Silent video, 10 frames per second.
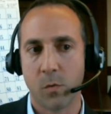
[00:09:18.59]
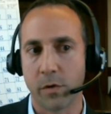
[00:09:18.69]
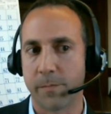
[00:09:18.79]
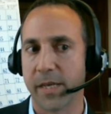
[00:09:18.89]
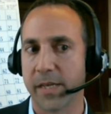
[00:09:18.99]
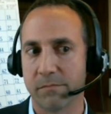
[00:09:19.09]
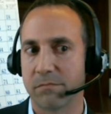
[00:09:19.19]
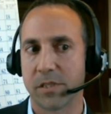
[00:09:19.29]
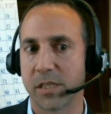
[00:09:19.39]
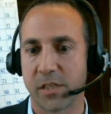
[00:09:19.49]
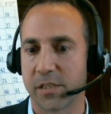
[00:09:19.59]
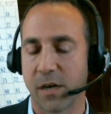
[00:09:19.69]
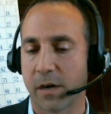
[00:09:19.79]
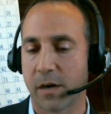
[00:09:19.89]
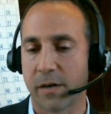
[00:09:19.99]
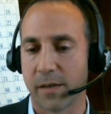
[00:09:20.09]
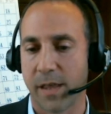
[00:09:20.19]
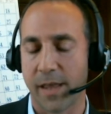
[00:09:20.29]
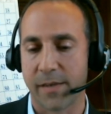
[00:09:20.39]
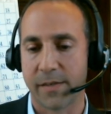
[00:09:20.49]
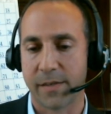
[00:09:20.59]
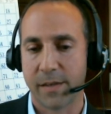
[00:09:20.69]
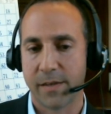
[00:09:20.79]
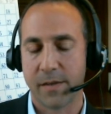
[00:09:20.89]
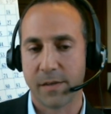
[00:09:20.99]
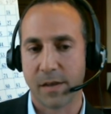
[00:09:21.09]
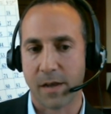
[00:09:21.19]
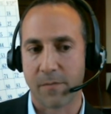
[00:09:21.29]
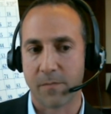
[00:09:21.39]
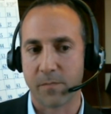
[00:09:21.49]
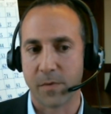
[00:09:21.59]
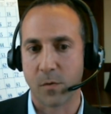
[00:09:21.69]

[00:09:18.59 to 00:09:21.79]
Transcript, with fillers: would be to just start and um,